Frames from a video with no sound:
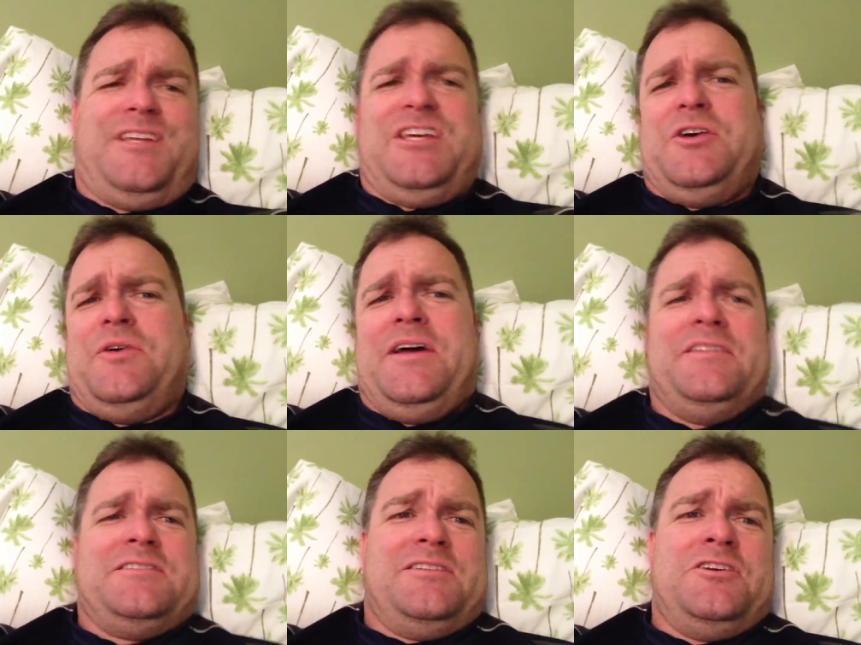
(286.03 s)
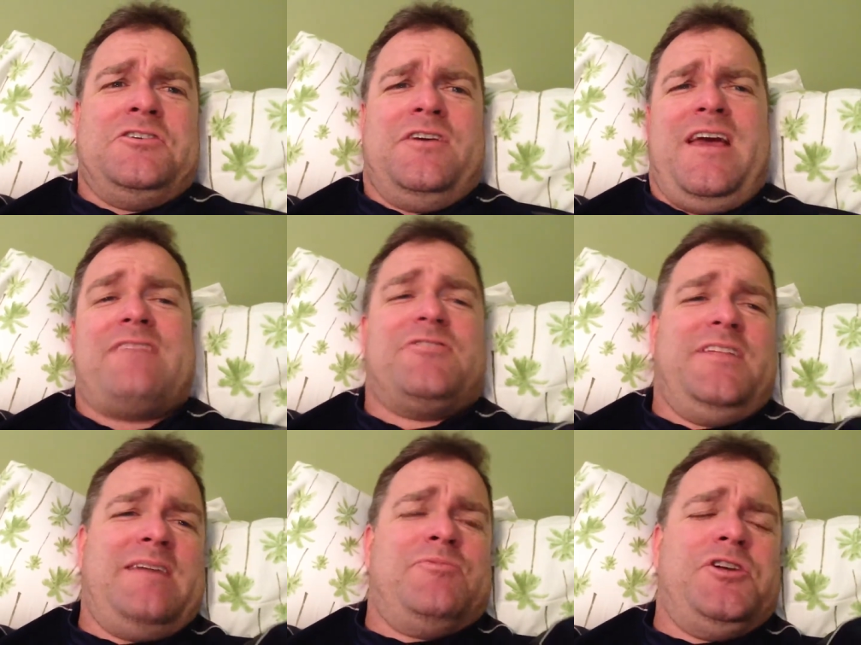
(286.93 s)
You go down this long, after
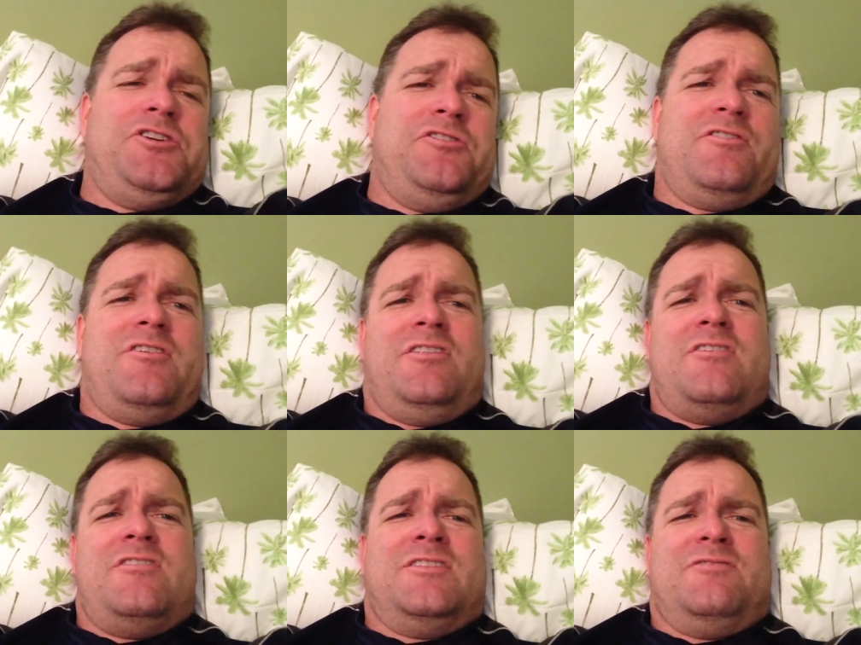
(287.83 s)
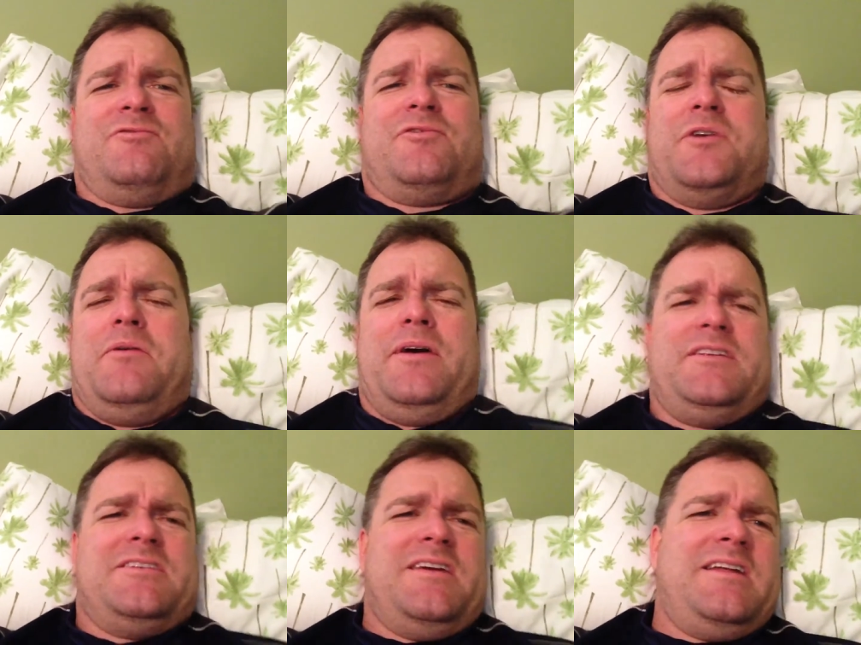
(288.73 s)
that bridge, you're along the freeway.
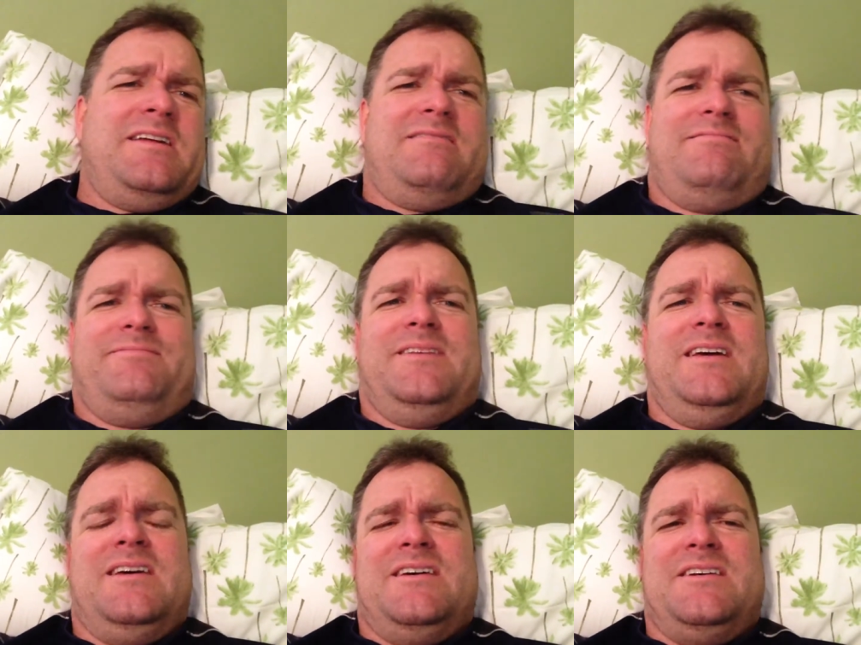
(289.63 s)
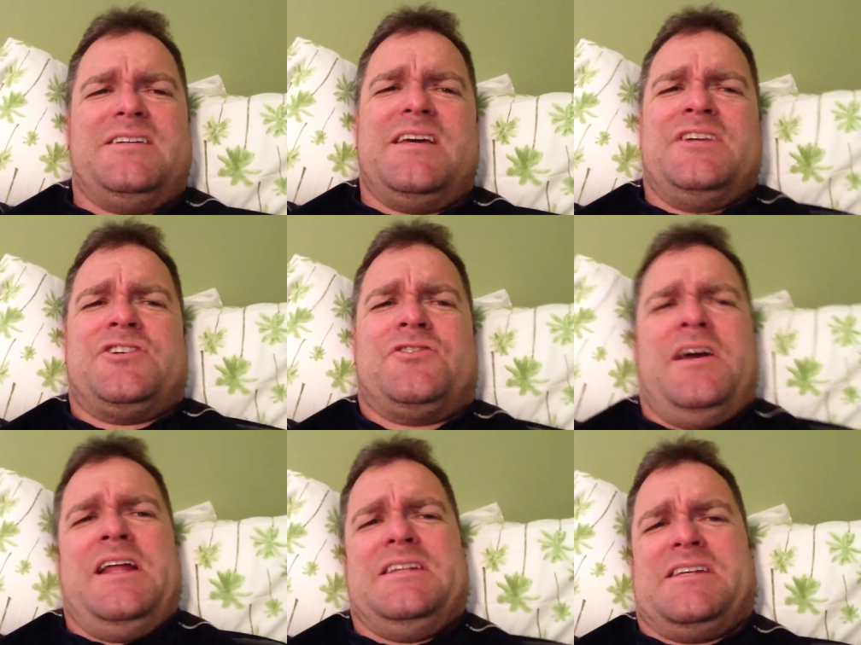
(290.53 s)
It's just kind of
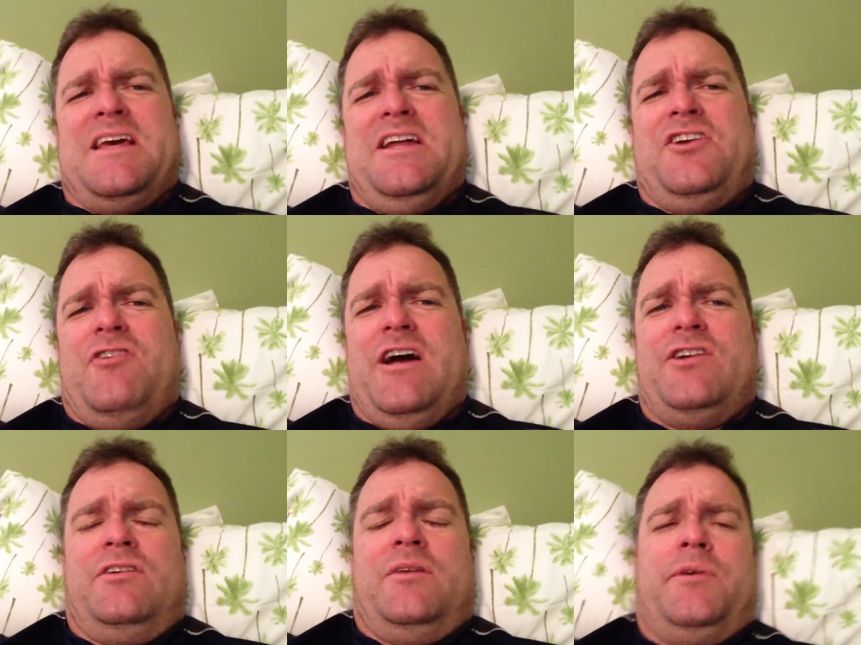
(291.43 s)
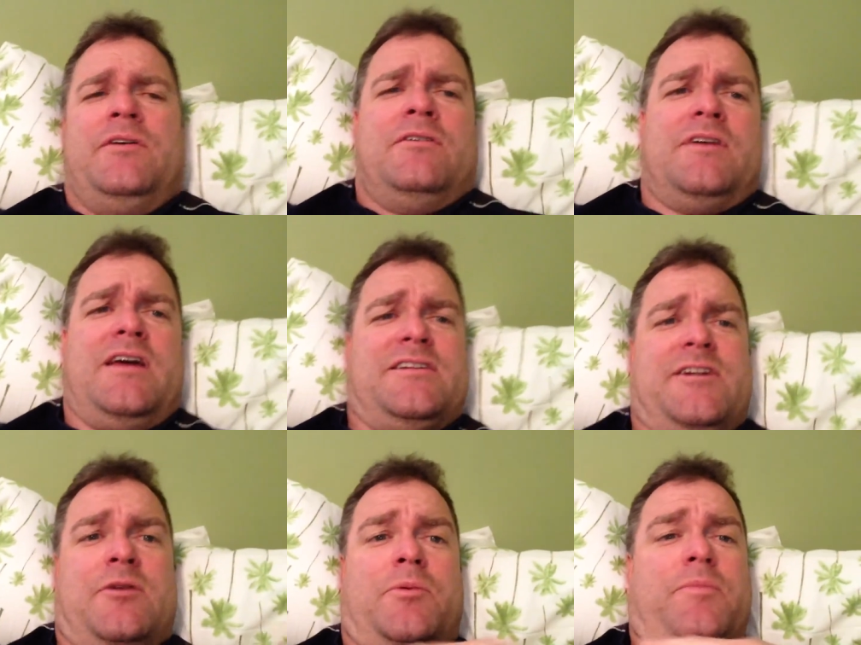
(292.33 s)
straight. It's kind of gradually uphill, kind of
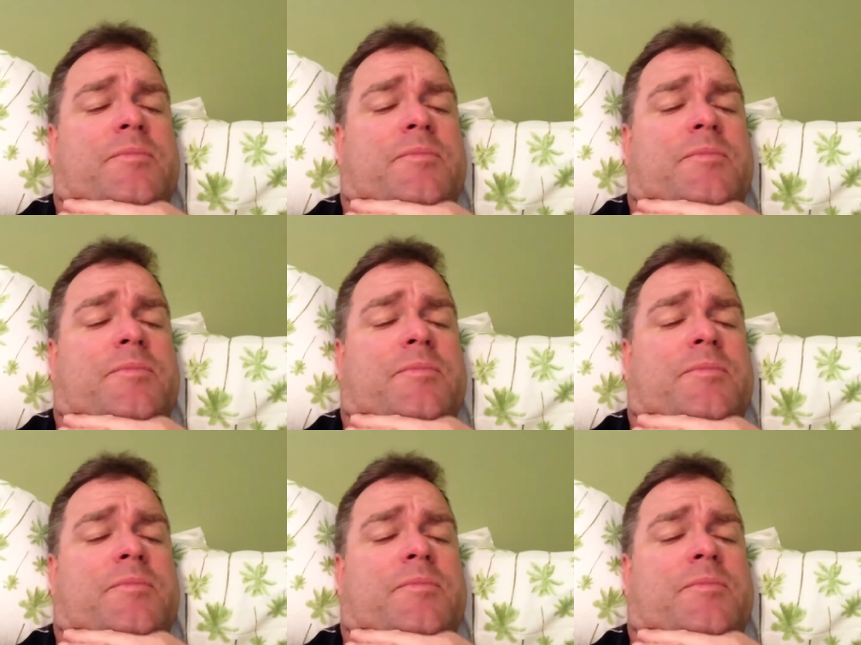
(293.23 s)
terrible.